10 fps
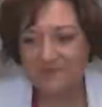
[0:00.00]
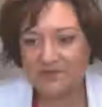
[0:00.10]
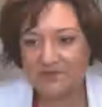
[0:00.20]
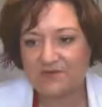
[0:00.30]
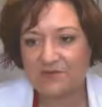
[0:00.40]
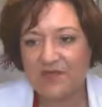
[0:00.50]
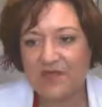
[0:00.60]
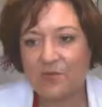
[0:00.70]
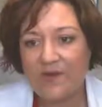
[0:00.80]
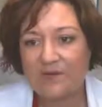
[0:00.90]
so 3
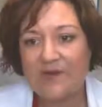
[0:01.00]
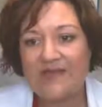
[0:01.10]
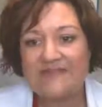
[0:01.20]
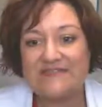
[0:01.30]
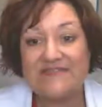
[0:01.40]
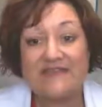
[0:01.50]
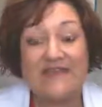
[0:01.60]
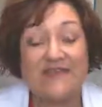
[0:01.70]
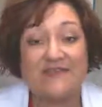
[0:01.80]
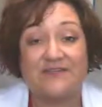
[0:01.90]
quick ways to
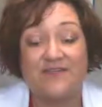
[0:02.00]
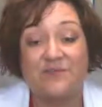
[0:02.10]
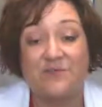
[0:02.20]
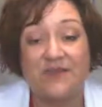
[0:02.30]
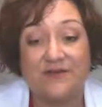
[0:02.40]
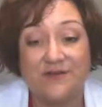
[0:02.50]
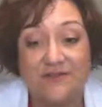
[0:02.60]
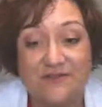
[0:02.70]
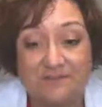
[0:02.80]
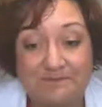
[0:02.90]
connect to your
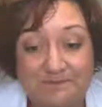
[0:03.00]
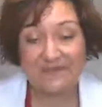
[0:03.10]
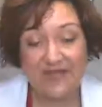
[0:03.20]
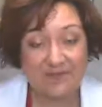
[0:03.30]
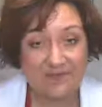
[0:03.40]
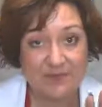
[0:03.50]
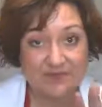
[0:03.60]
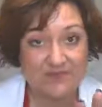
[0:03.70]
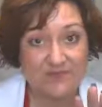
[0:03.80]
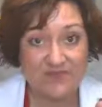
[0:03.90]
readers. I
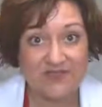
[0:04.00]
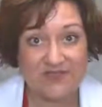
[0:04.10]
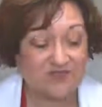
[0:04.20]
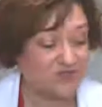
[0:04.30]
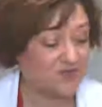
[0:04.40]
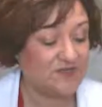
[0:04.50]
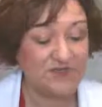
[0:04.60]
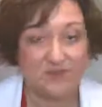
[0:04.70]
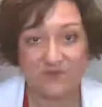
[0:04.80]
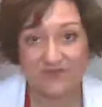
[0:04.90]
propose using these 3
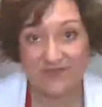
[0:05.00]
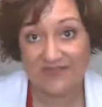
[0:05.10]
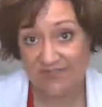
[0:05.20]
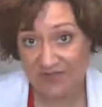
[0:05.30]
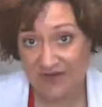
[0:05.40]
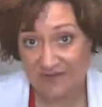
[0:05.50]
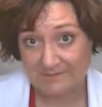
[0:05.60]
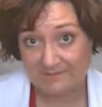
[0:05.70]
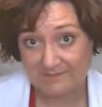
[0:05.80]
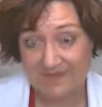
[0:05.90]
tools: Instagram,
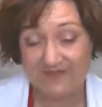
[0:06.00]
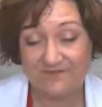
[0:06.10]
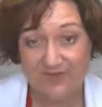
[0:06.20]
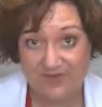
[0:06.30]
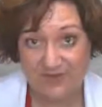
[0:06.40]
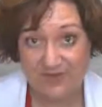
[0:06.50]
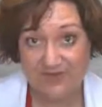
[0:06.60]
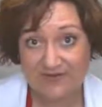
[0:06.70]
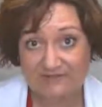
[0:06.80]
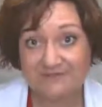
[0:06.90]
Facebook,
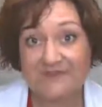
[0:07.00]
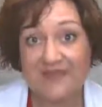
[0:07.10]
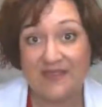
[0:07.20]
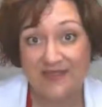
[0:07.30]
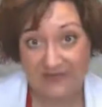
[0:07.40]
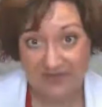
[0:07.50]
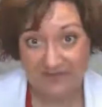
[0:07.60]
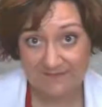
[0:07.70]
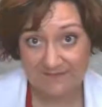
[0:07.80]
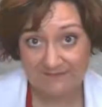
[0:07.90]
and
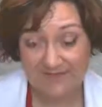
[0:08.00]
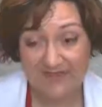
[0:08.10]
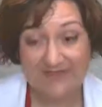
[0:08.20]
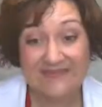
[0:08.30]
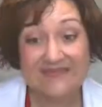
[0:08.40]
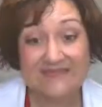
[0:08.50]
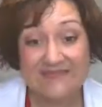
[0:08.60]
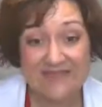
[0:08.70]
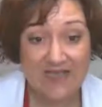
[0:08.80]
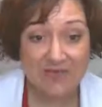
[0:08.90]
email. And this
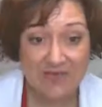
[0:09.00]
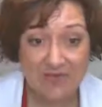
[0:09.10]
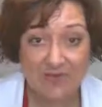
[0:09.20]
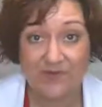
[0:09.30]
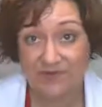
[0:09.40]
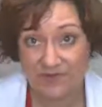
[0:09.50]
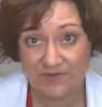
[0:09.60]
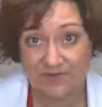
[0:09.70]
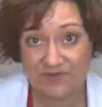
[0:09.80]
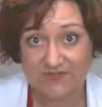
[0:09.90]
is how I propose you
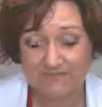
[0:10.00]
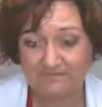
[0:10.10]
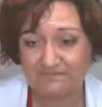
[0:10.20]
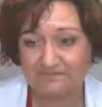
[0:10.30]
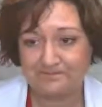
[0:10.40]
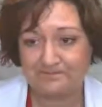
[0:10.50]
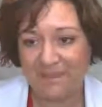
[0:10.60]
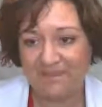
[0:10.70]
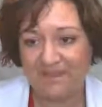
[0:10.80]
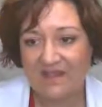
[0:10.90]
use them.
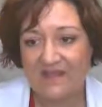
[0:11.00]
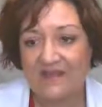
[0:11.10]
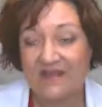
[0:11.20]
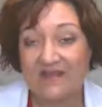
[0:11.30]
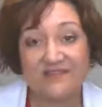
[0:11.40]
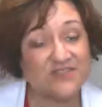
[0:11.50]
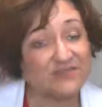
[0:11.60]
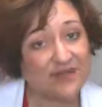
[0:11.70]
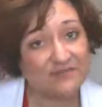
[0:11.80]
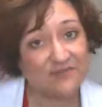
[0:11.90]

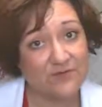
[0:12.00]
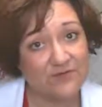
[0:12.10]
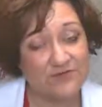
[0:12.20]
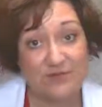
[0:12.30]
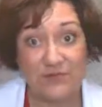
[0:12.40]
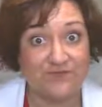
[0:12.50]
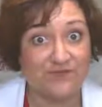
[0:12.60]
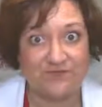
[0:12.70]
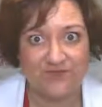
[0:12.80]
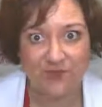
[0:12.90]
Instagram, of course,
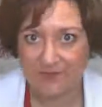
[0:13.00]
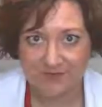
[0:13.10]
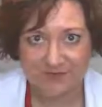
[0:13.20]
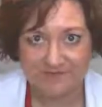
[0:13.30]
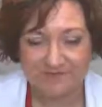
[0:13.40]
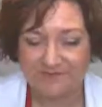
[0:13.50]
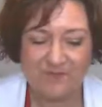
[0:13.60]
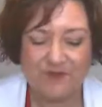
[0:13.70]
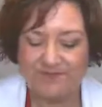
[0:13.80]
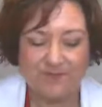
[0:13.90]
beautiful photos.
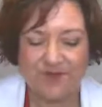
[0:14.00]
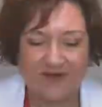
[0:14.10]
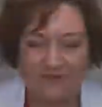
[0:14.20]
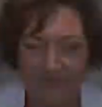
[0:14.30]
Beautiful branded